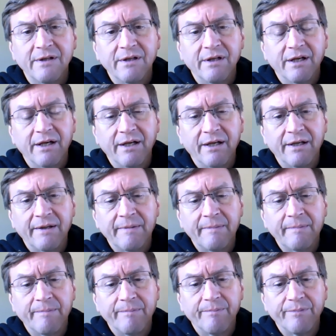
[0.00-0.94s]

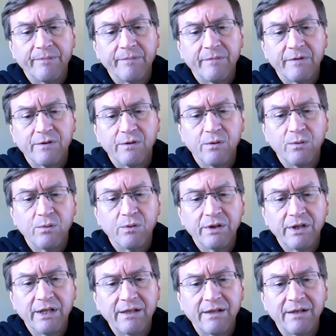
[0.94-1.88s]
So we'll
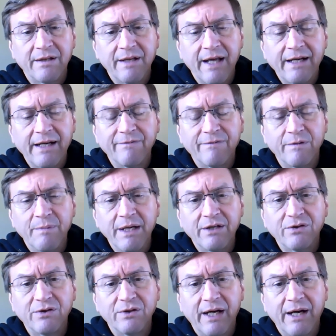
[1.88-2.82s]
get that
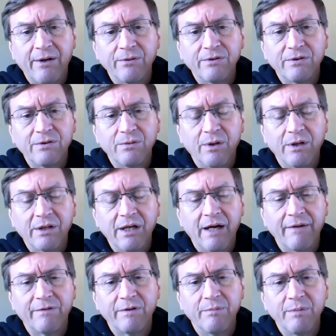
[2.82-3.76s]
information out to our
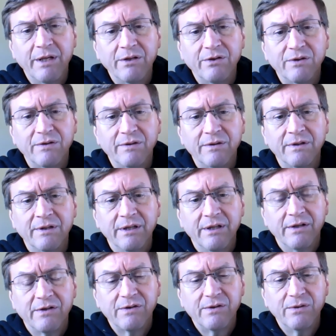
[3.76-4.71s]
confirmation
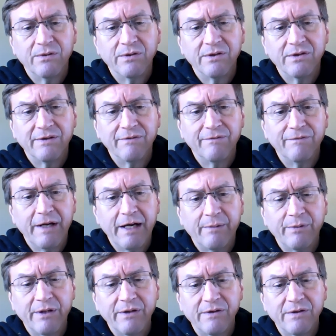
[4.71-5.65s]
students and
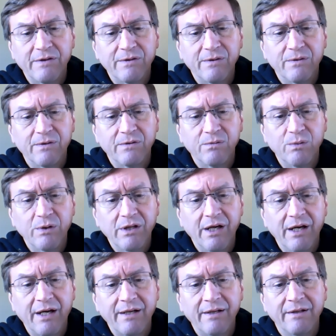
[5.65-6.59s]
families as soon as we
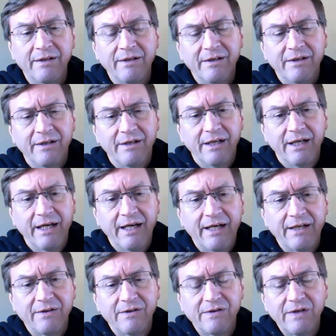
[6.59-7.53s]
can.
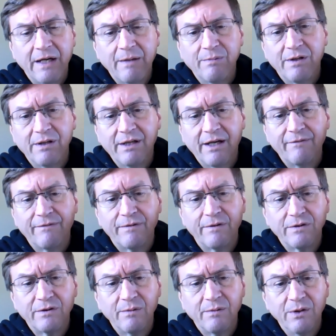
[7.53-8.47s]
And the same thing on
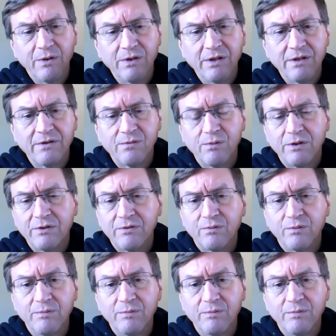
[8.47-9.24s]
First Communions, which would